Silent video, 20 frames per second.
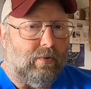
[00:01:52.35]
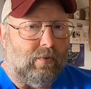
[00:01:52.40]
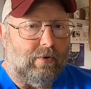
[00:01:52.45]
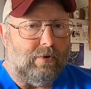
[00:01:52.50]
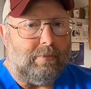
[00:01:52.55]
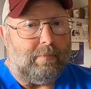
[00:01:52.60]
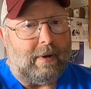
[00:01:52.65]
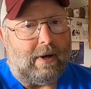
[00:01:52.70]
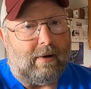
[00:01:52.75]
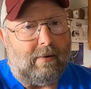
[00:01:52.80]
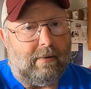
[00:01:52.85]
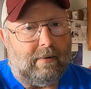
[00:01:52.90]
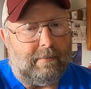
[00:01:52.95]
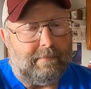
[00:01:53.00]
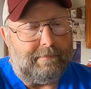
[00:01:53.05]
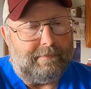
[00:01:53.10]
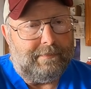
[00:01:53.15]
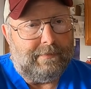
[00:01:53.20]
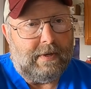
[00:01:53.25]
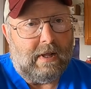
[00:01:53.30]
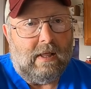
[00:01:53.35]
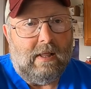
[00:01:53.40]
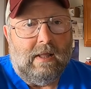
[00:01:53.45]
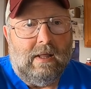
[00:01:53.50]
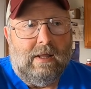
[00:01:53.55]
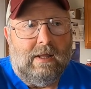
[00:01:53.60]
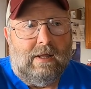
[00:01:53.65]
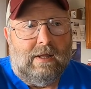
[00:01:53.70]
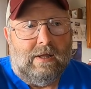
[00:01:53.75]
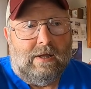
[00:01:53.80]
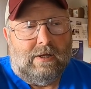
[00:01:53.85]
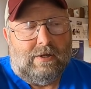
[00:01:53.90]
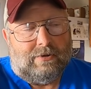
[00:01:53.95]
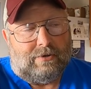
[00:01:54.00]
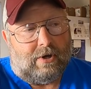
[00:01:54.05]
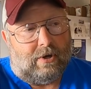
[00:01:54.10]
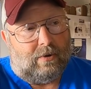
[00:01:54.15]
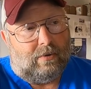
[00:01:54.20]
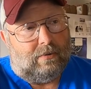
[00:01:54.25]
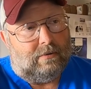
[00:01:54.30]
horsepower
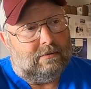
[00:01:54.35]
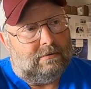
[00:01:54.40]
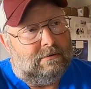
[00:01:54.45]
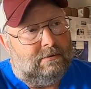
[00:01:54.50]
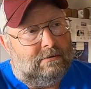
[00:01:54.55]
so